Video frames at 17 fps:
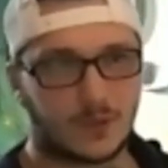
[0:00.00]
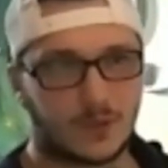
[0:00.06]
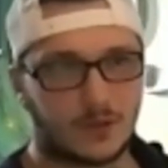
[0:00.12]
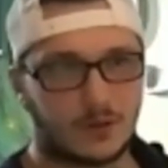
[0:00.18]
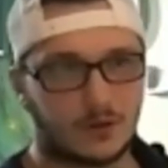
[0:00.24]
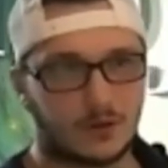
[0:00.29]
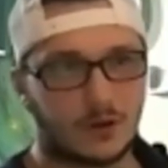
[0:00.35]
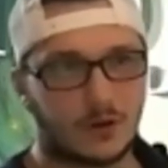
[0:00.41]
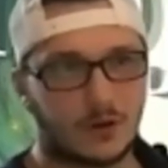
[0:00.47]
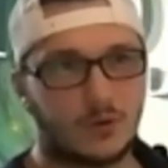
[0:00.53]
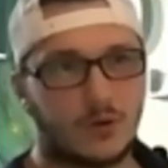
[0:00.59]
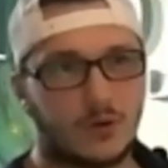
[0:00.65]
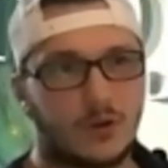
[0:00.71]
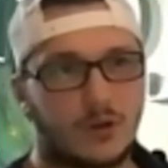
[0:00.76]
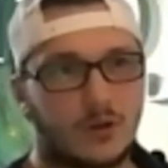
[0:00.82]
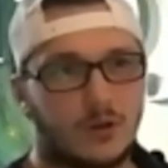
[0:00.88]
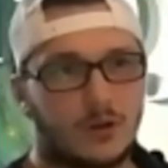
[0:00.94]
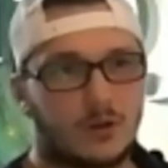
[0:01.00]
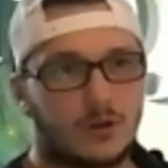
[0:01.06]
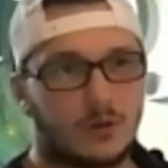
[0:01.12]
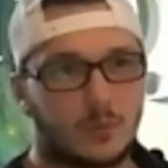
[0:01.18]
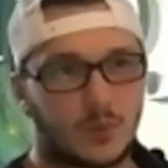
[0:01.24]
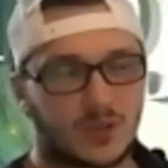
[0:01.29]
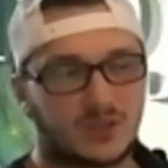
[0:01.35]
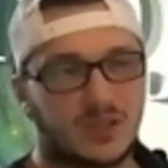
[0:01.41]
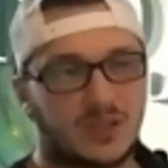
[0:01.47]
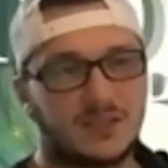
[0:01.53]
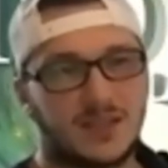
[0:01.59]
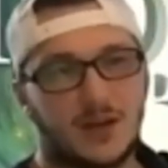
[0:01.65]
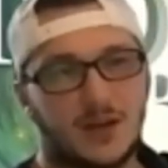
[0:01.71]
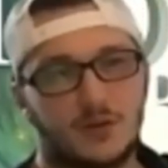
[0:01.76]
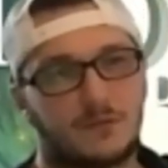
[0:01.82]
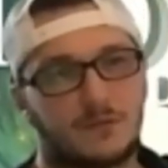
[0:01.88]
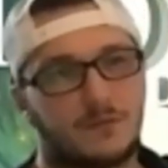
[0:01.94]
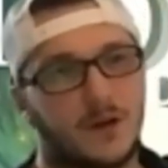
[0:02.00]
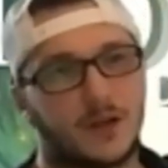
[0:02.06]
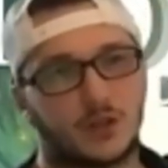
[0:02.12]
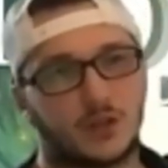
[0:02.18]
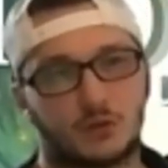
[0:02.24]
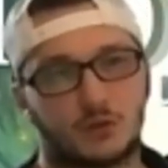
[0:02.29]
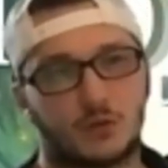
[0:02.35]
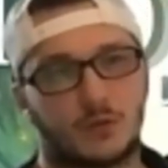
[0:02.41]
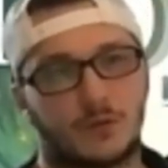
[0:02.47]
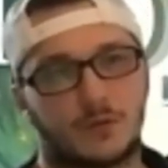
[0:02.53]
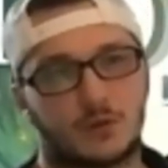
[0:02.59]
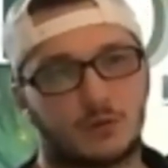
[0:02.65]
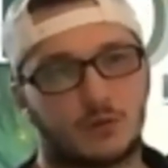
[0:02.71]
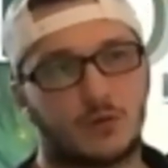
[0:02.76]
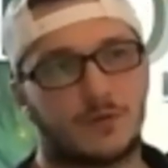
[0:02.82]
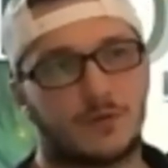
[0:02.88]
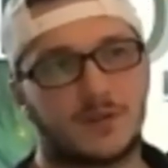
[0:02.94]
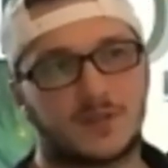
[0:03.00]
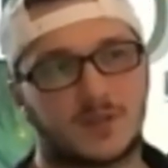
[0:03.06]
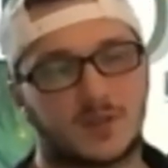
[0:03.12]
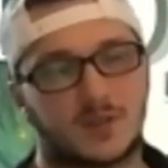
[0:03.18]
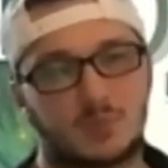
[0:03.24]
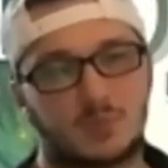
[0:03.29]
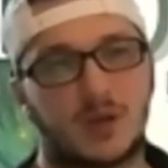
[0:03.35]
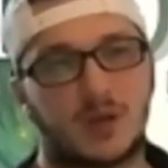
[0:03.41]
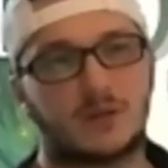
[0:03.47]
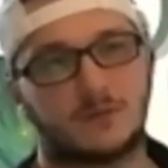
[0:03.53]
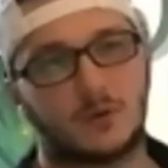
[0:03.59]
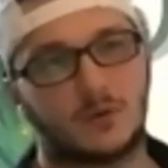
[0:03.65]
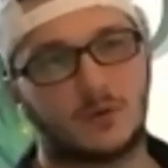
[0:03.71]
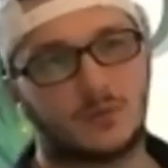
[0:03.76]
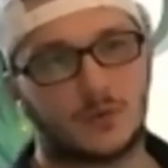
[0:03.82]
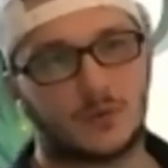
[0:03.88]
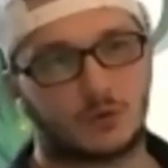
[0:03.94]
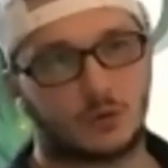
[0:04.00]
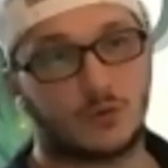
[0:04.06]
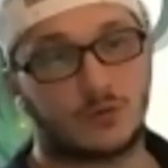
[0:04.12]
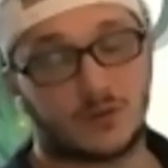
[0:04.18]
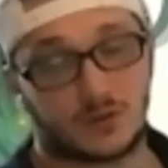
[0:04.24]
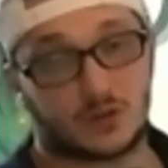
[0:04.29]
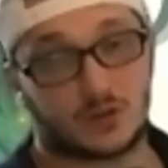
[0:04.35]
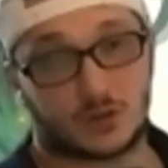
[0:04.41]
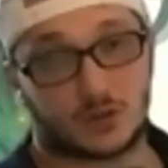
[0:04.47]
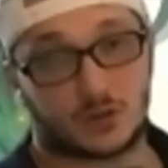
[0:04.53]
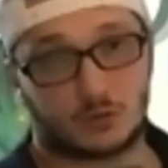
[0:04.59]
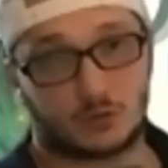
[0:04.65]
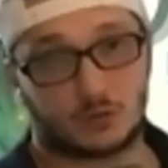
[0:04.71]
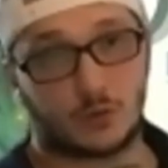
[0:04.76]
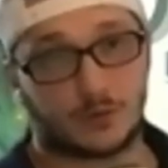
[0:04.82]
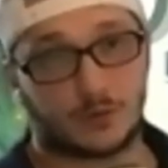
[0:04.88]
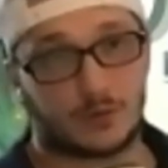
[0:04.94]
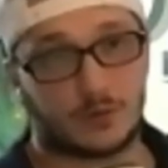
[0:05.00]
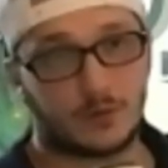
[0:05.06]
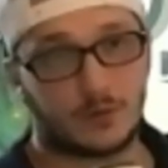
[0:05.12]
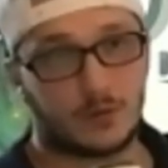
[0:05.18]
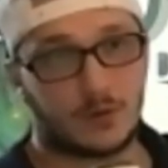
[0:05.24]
you know, because that's how you find truth. Truth isn't spiteful. Truth is just truth.